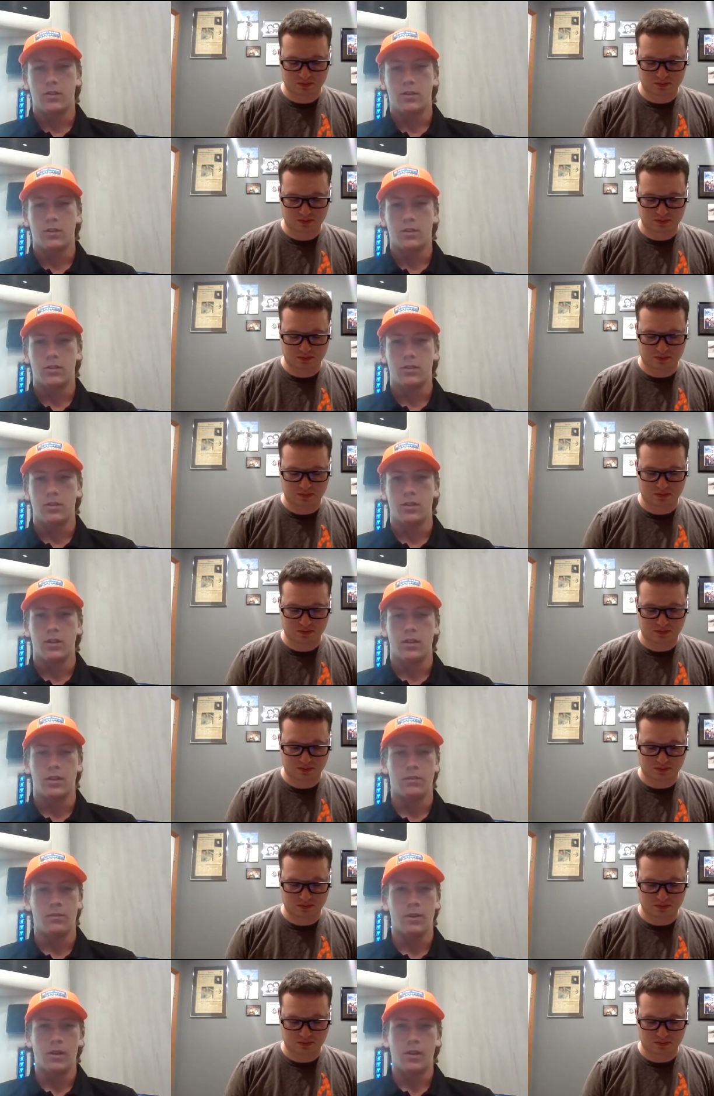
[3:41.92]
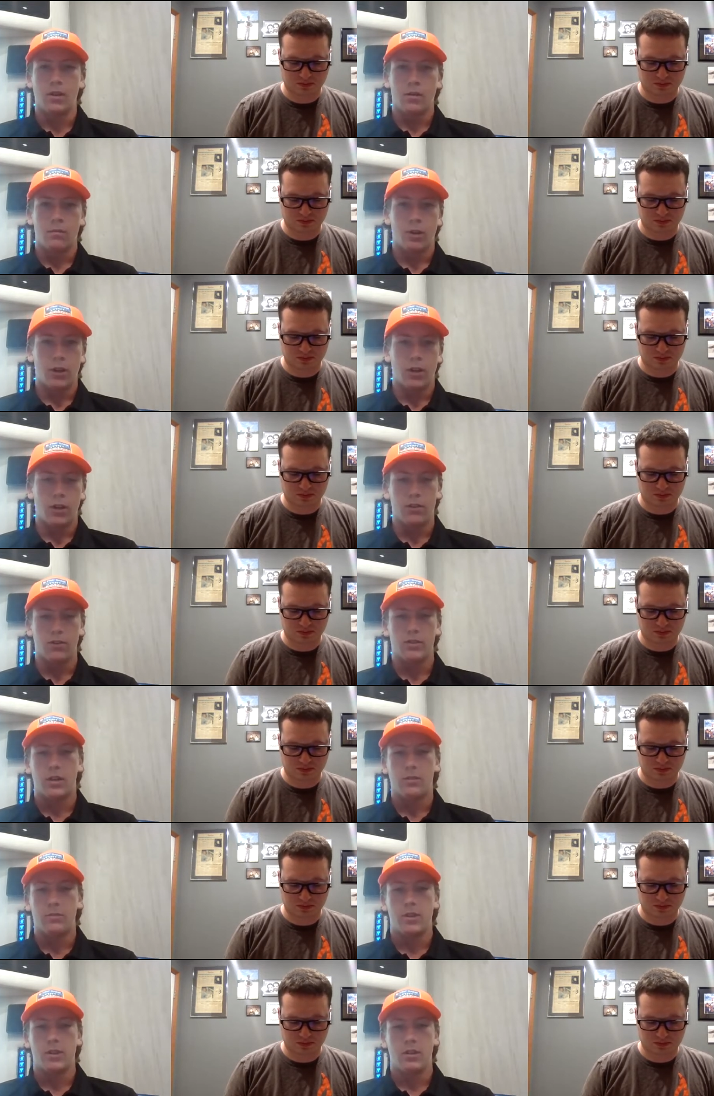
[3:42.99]
Speaker 1: series. And then making the
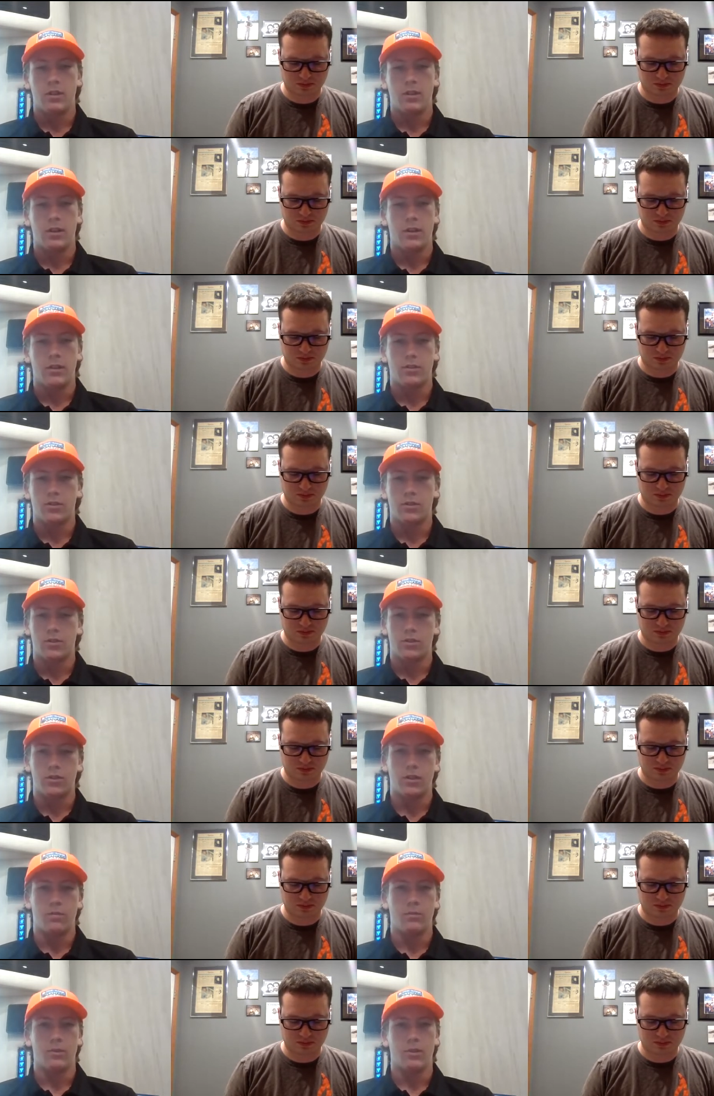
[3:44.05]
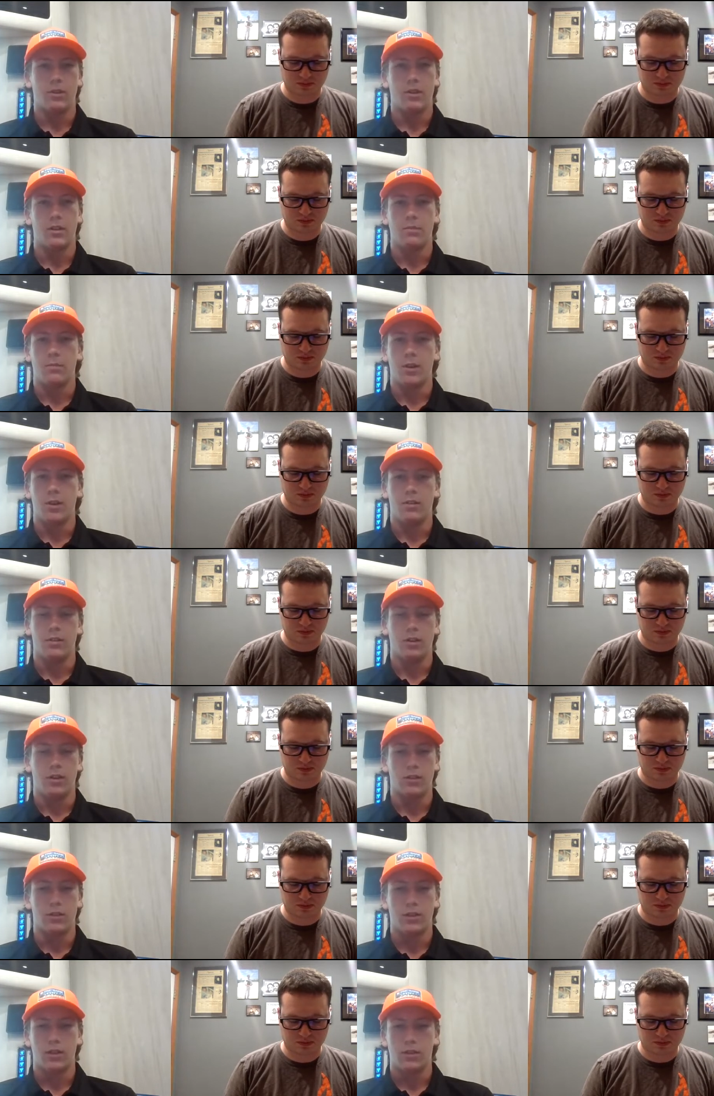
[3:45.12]
step to Indy Lights just seemed like it made a
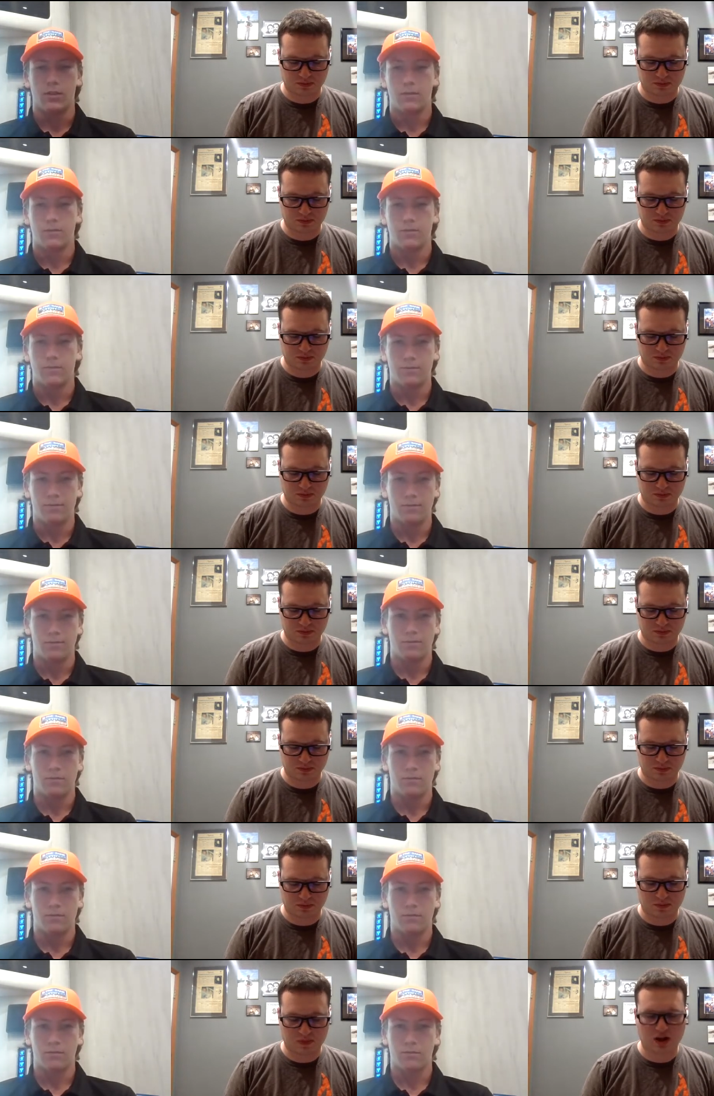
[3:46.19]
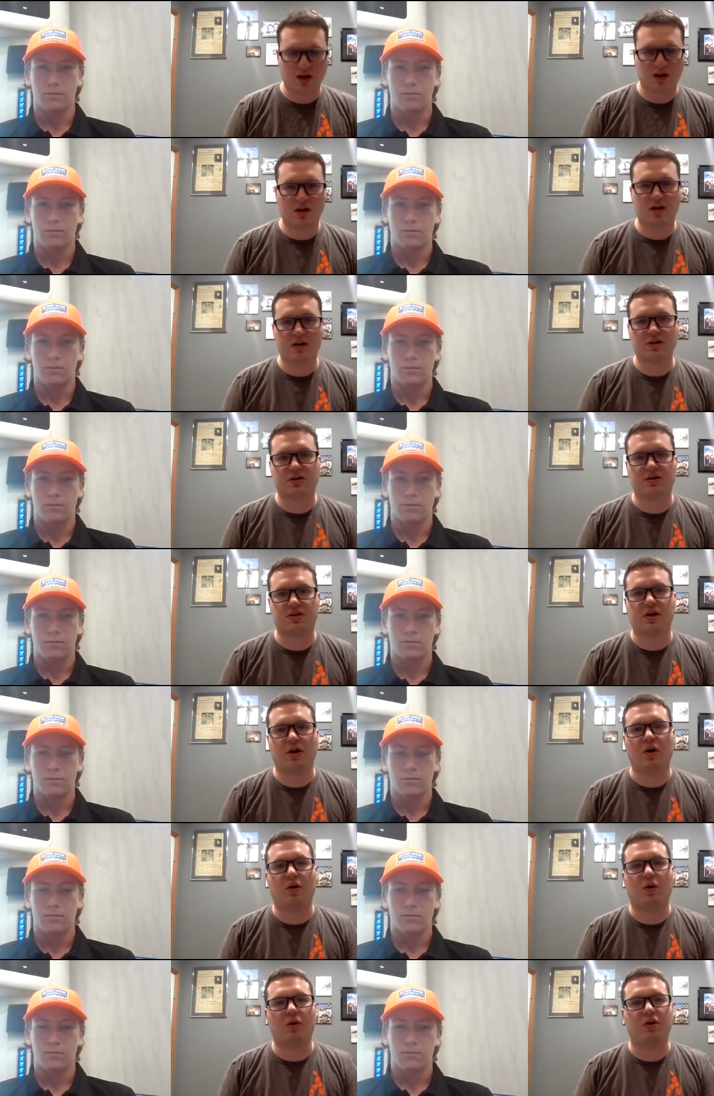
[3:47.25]
lot of sense.
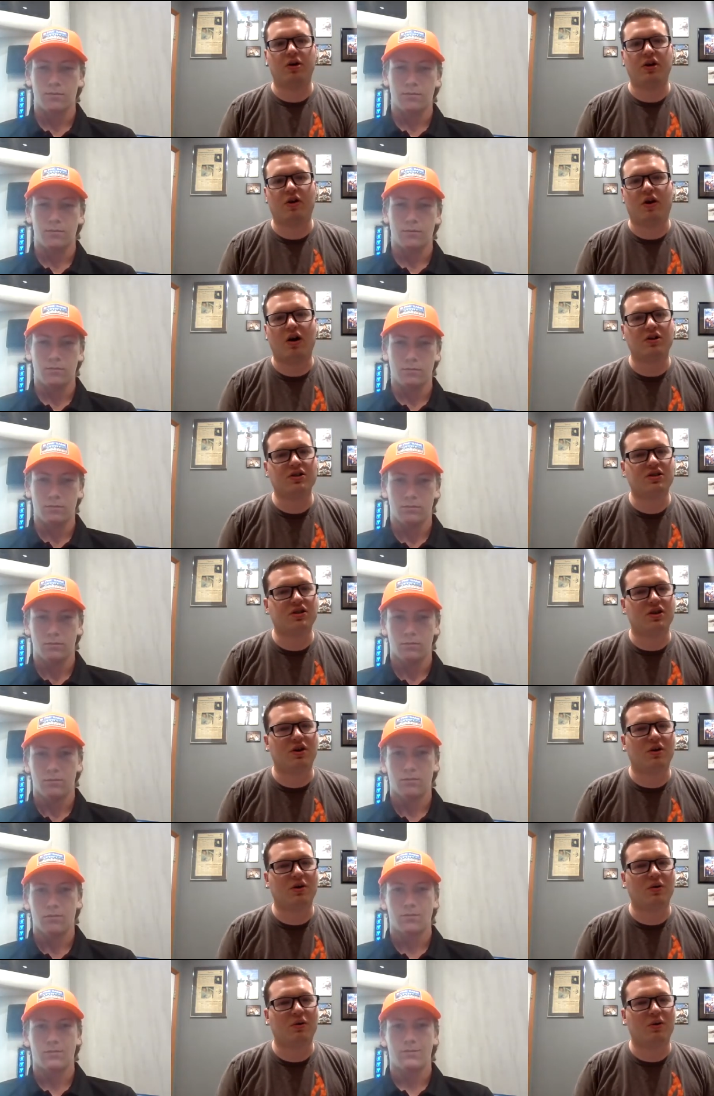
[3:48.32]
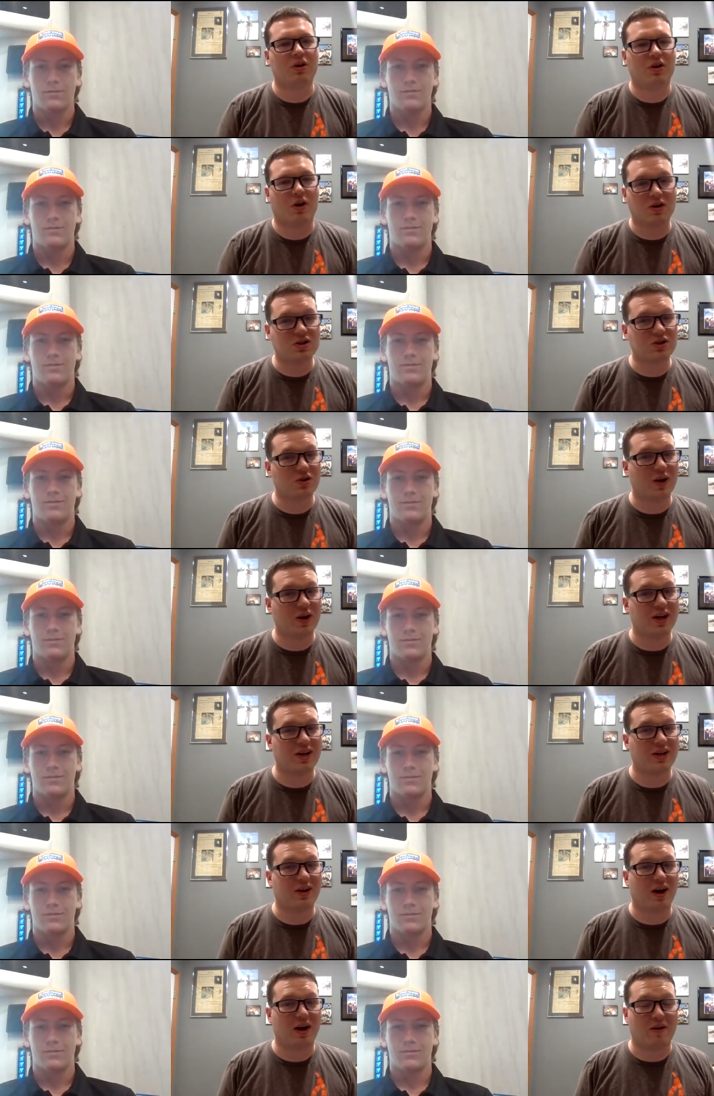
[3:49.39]
Speaker 2: So you're also you're also
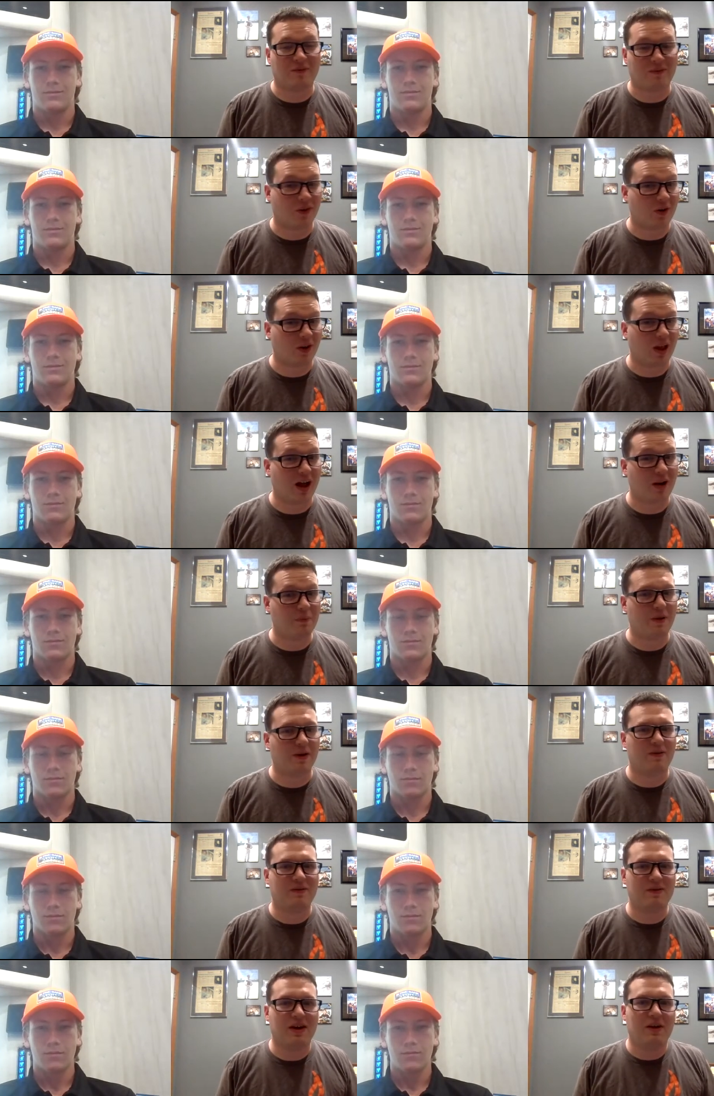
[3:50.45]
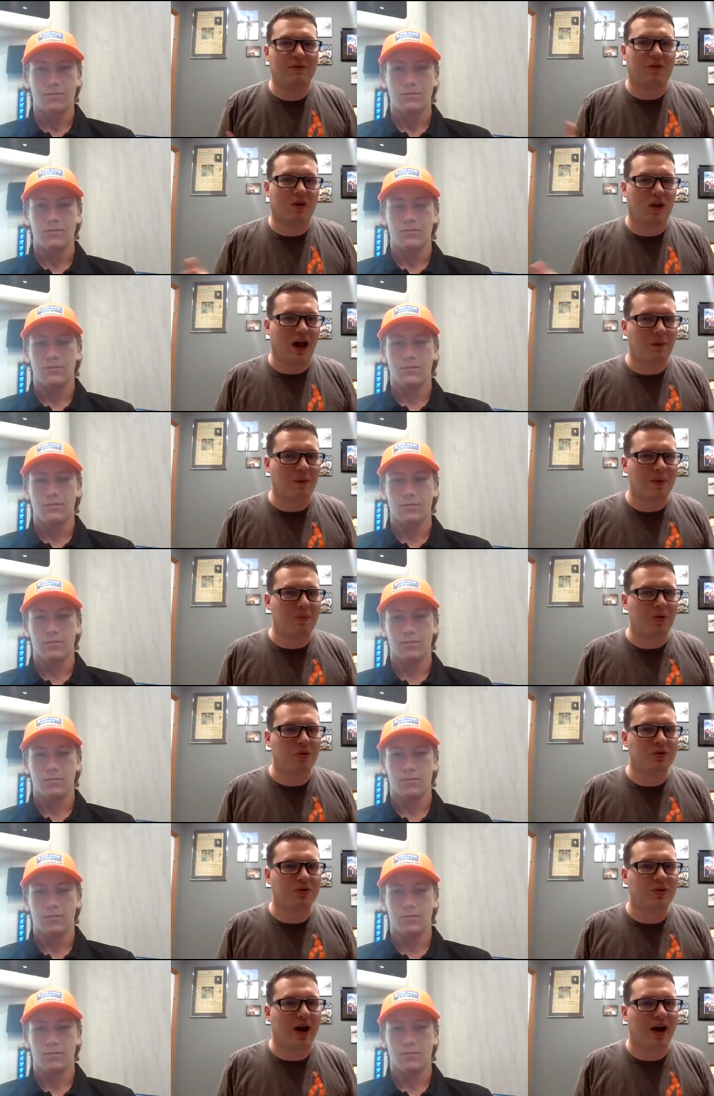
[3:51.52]
a um, for a lot of for a lot of people
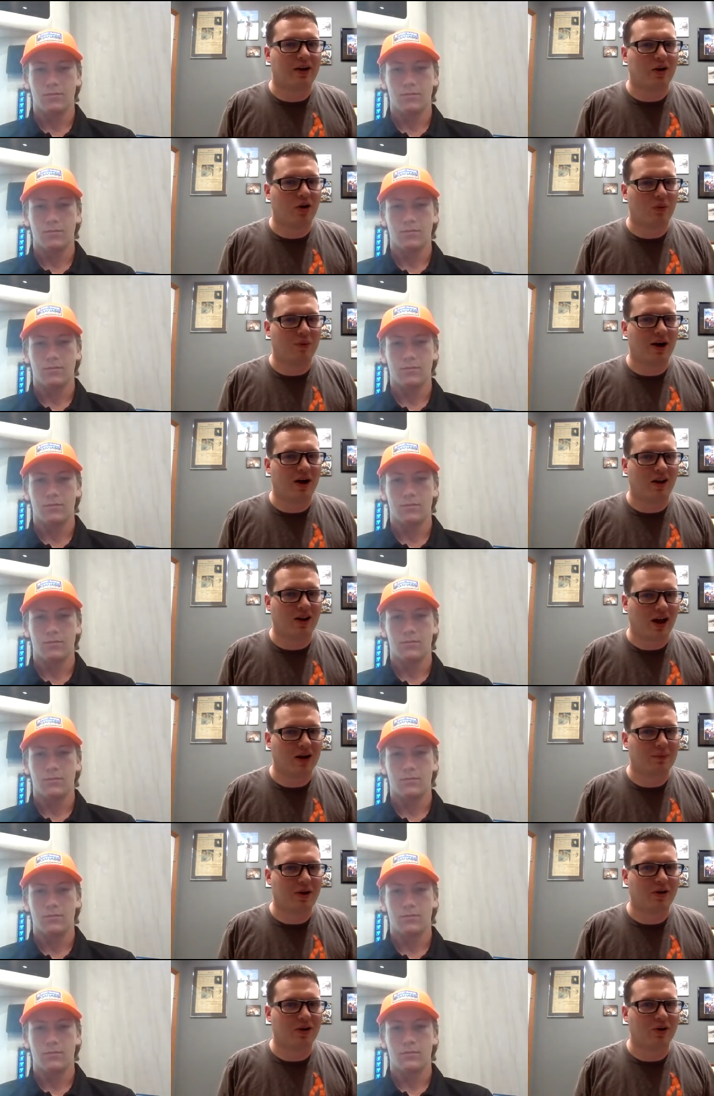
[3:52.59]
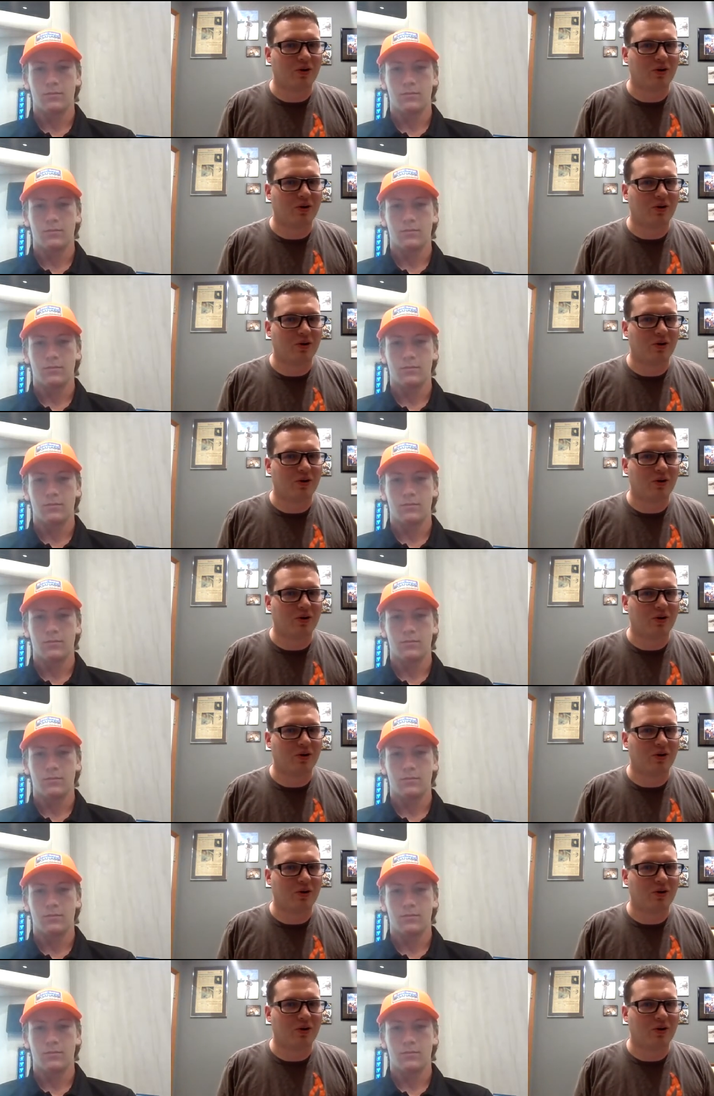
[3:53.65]
who do not know about a lot about